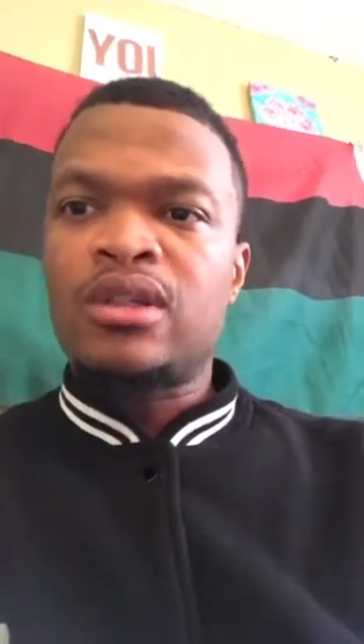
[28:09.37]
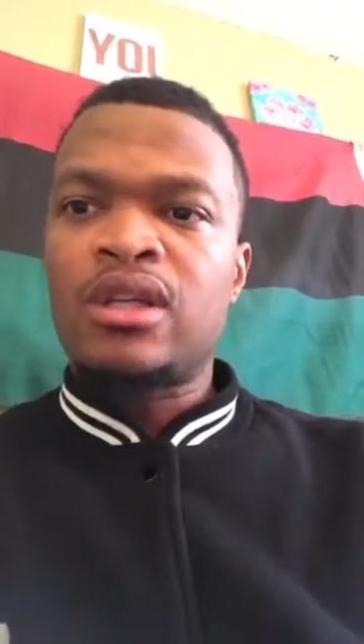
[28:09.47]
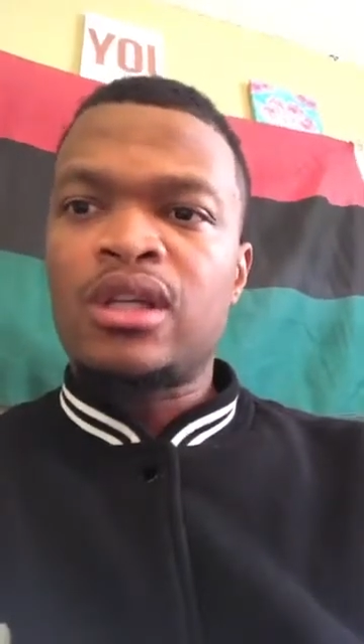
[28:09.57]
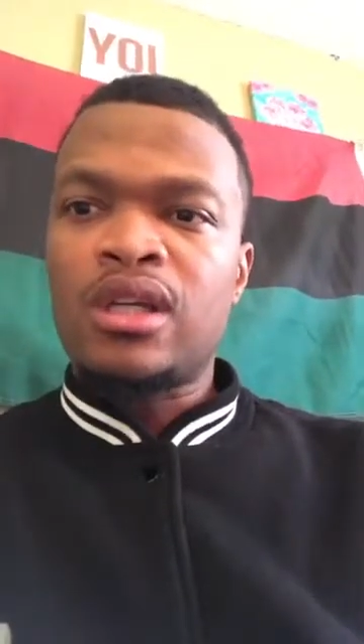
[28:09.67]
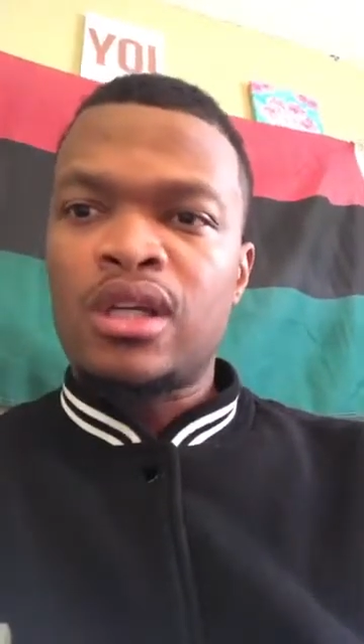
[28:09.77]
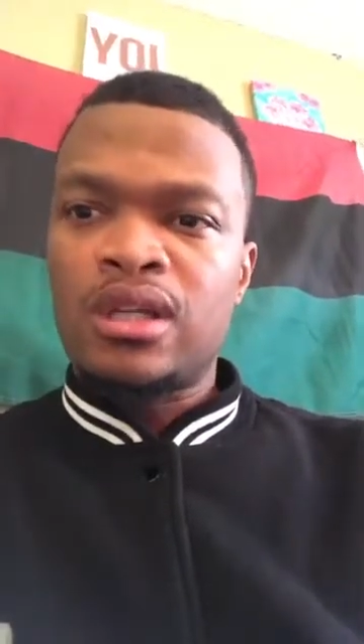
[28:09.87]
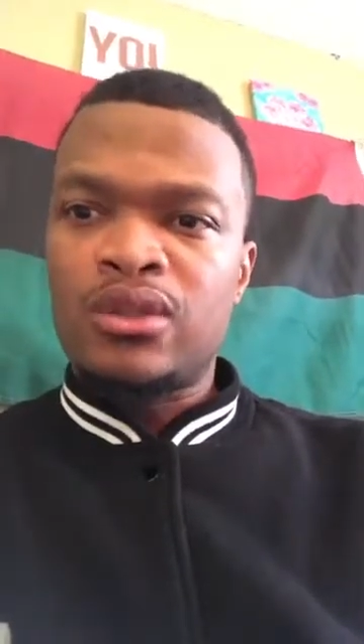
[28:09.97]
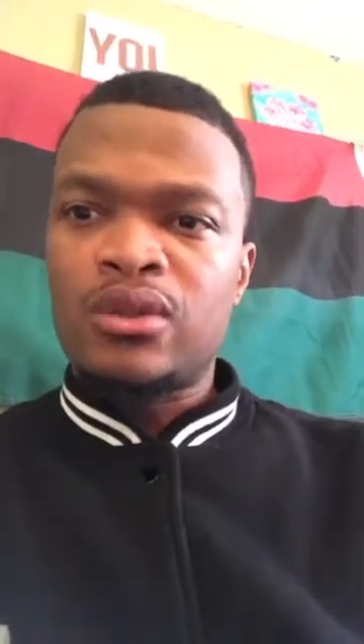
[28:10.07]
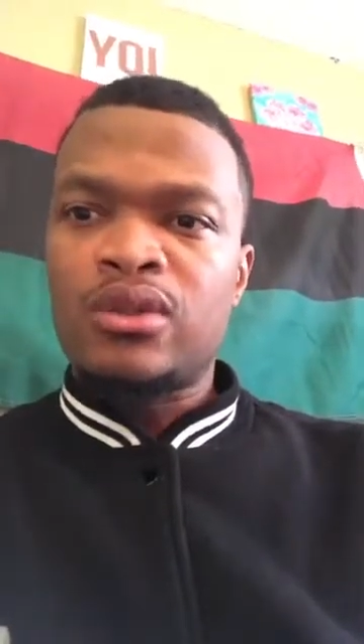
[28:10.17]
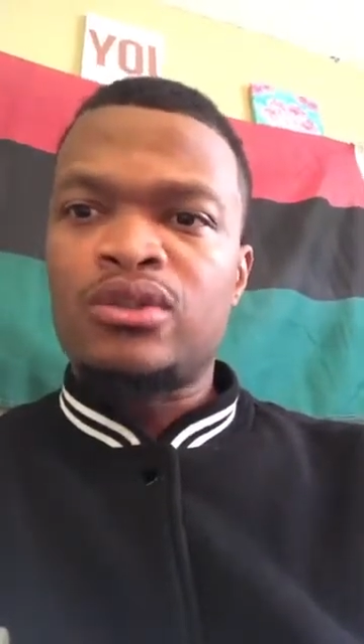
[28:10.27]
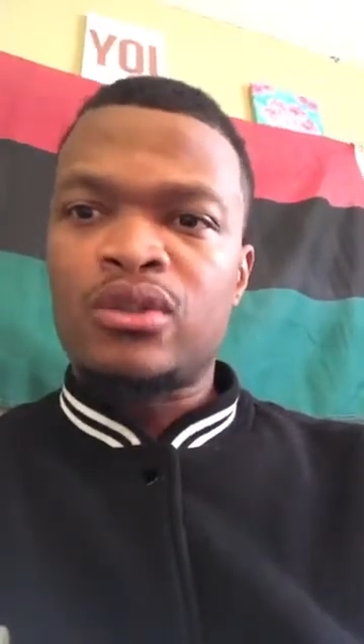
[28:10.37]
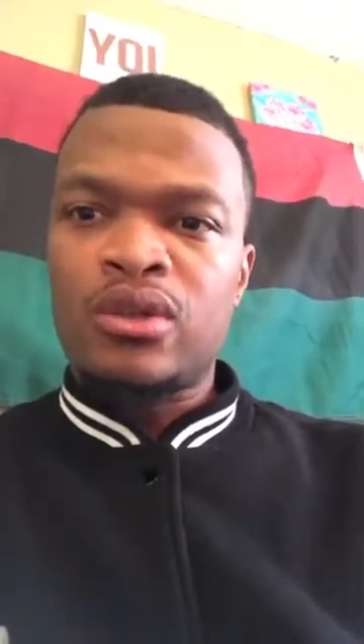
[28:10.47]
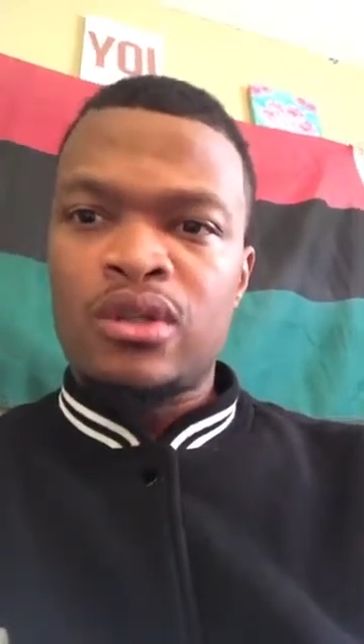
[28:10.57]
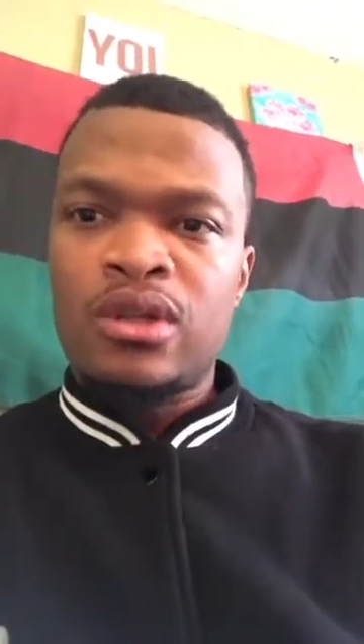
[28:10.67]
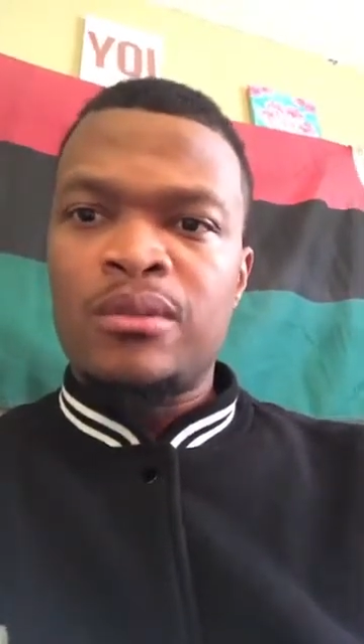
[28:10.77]
and to control it in
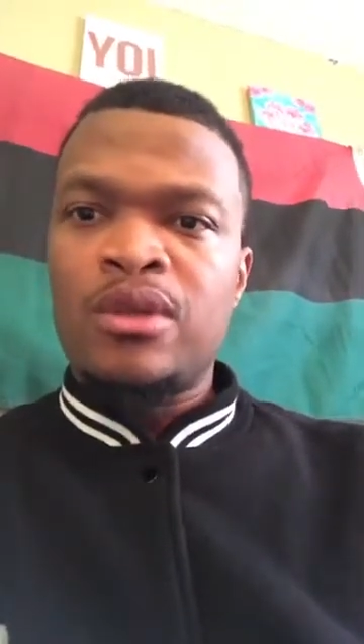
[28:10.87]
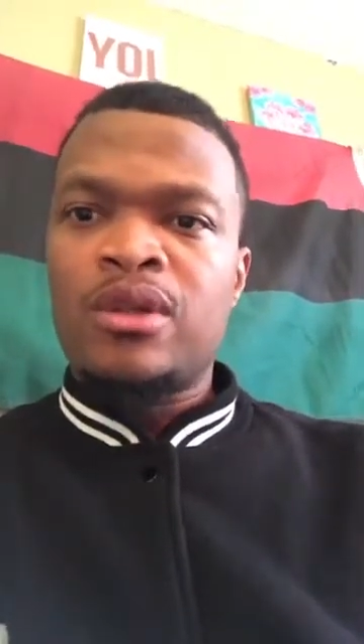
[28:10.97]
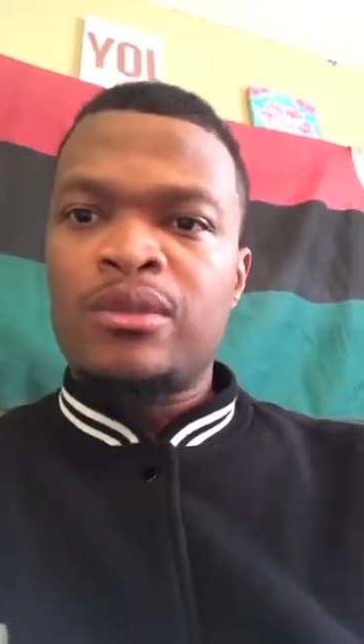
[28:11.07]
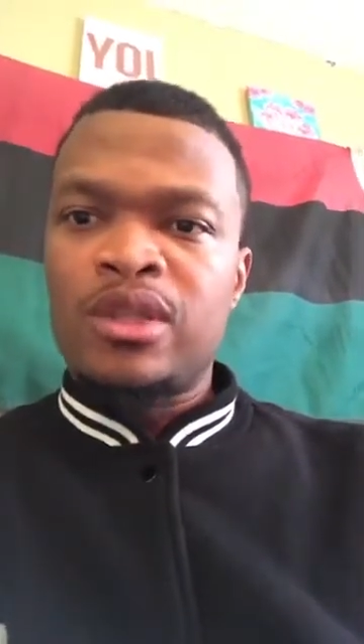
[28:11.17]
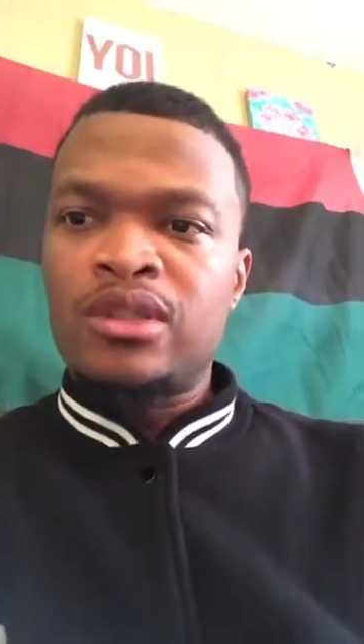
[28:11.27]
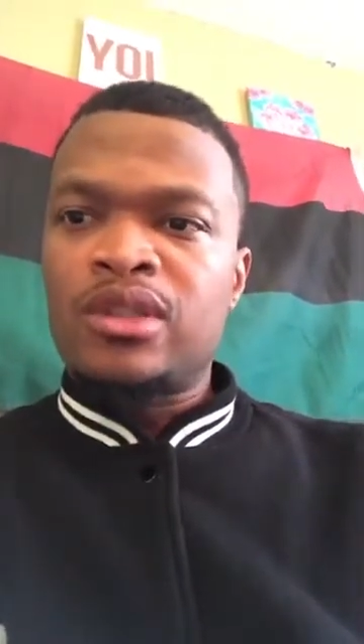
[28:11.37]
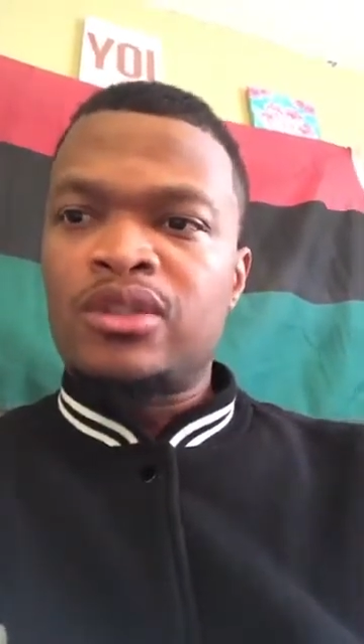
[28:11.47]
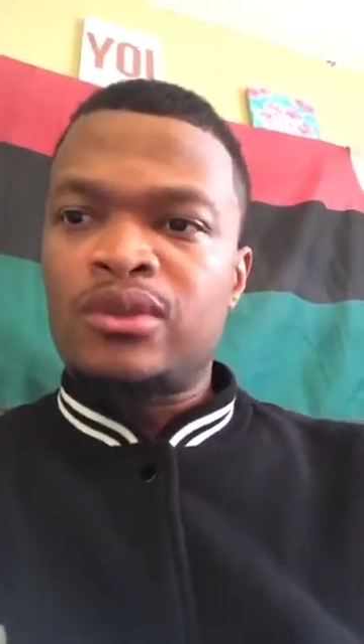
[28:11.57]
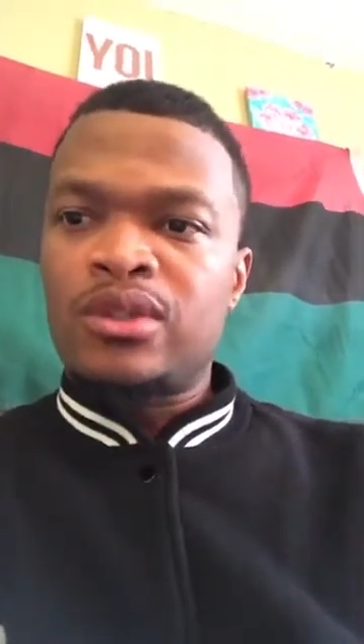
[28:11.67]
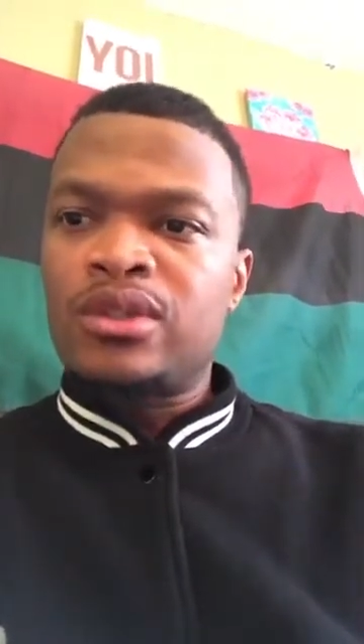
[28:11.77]
our best interest,